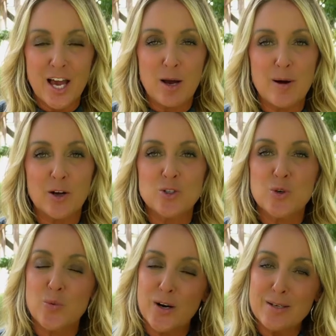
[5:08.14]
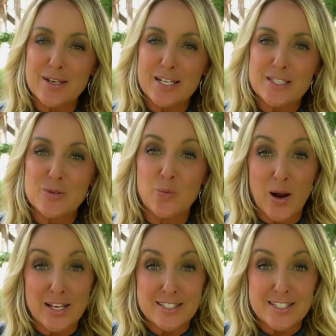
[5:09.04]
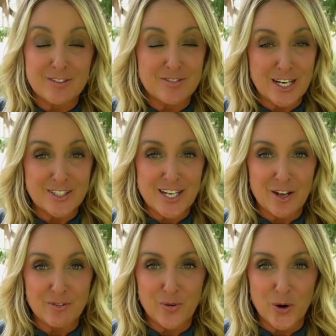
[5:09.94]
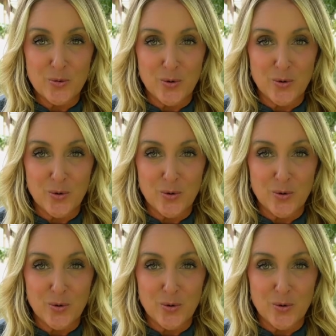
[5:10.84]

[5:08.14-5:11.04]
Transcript: about 20 minutes west of downtown Fort